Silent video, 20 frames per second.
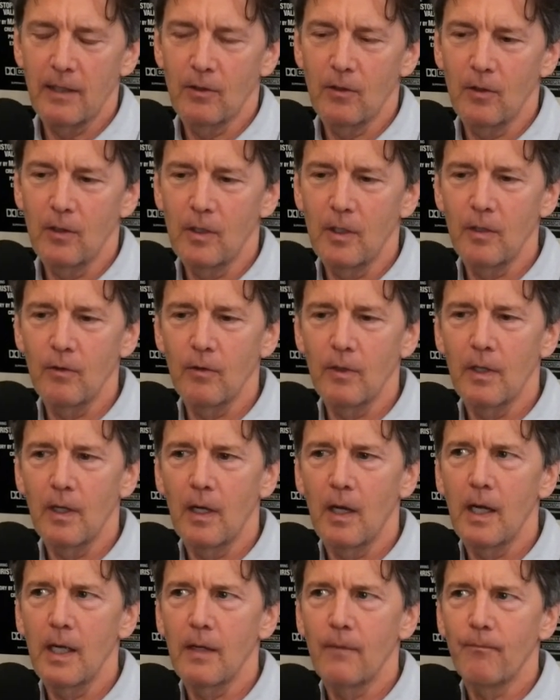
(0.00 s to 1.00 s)
to look under it, and I
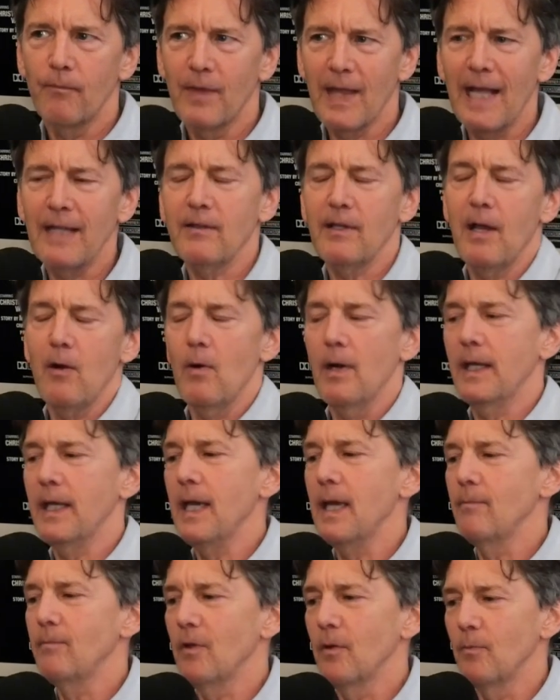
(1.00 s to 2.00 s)
like, that's how I
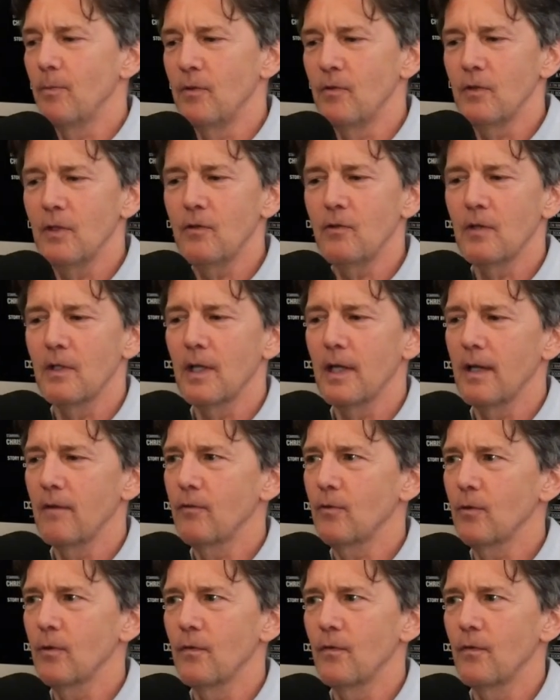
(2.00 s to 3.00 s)
came to the position that I've
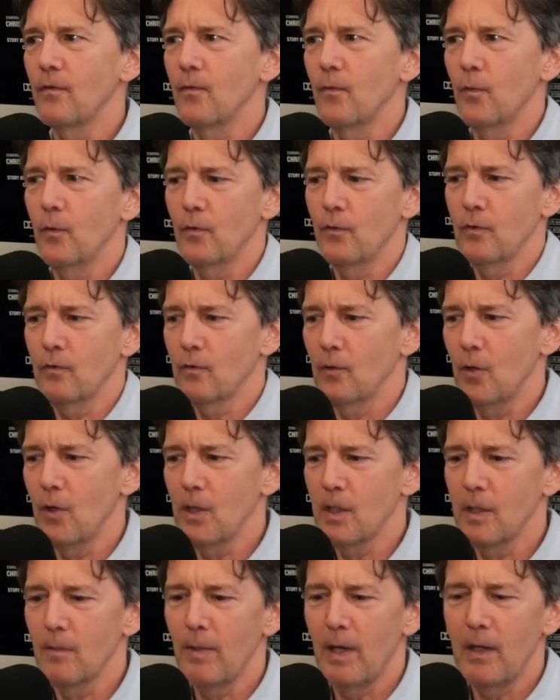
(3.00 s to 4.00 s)
sort of was just
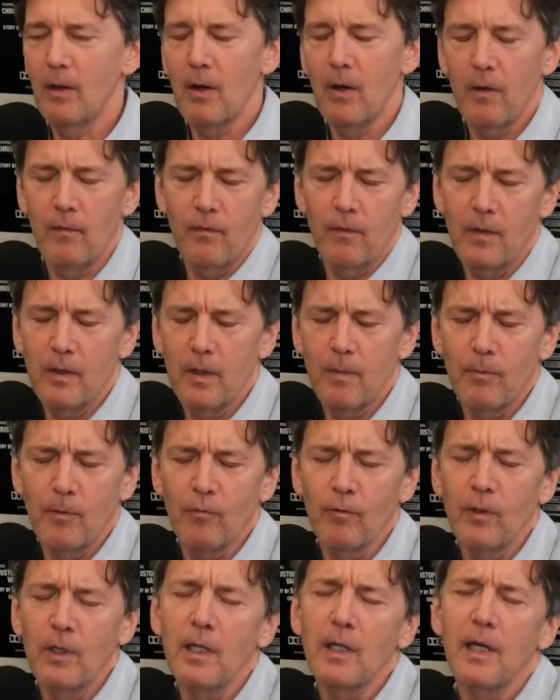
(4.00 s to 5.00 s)
talking about, how I've come to
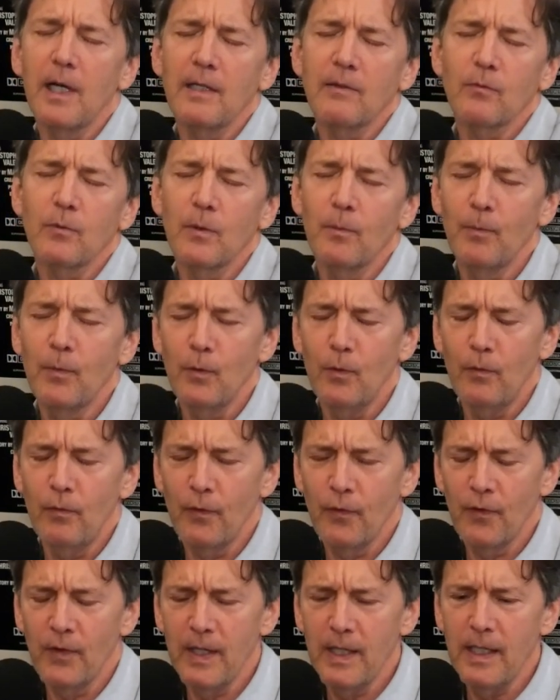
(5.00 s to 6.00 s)
realize what a beautiful
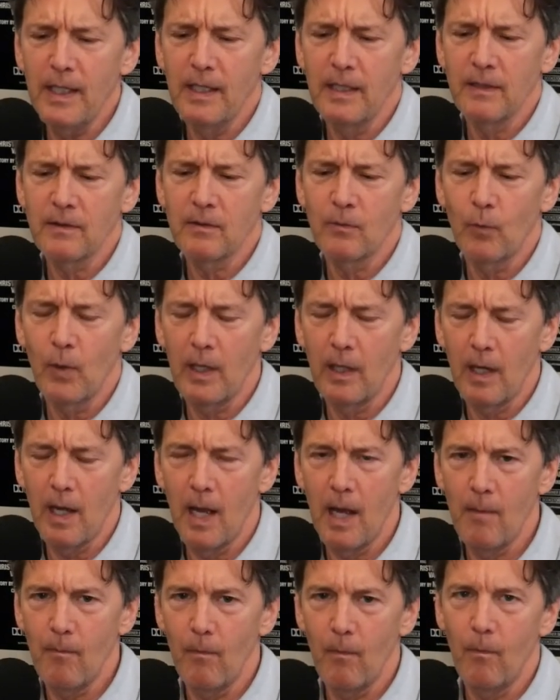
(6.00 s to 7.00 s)
thing it is and what
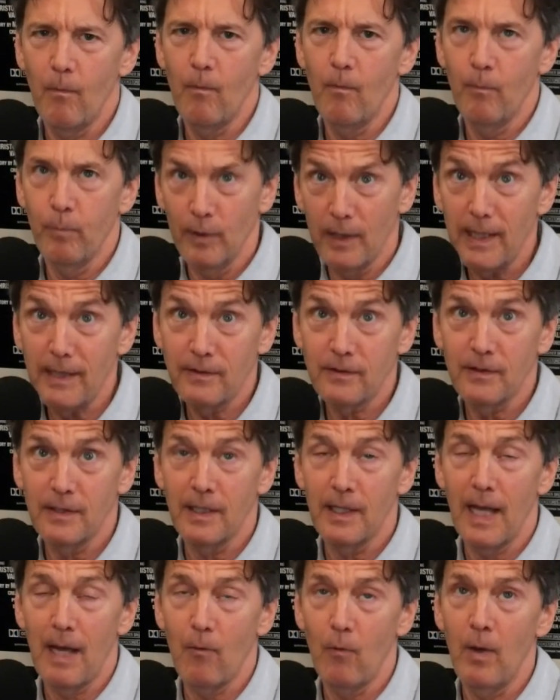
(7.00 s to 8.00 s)
I'm blessed in
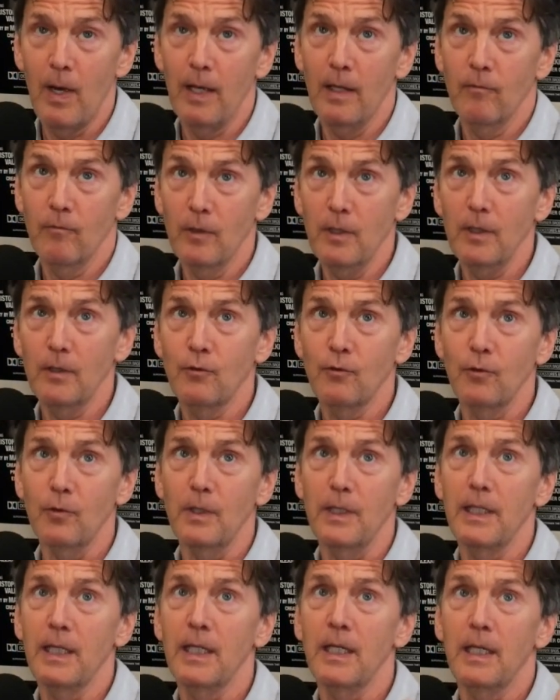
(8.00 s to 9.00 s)
that way, really,
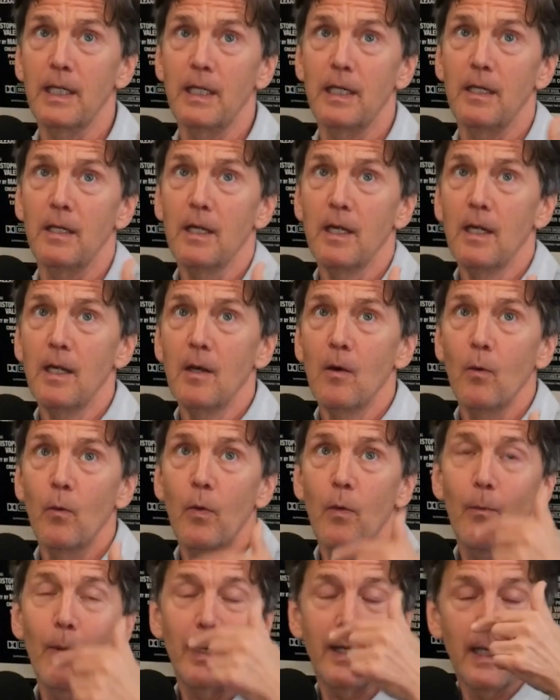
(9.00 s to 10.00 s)
truly. And then,
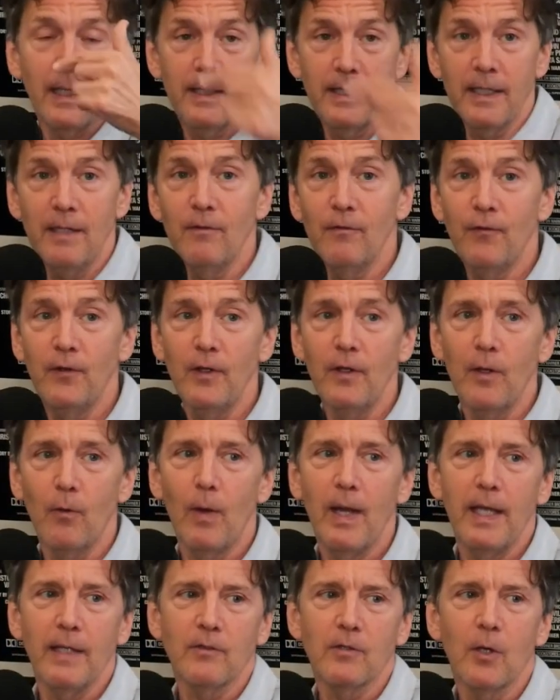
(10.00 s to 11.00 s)
but I didn't feel that
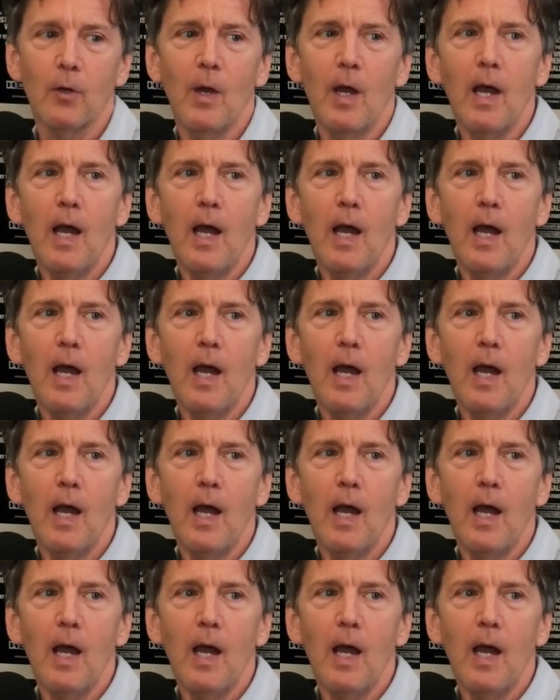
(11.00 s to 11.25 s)
way. And so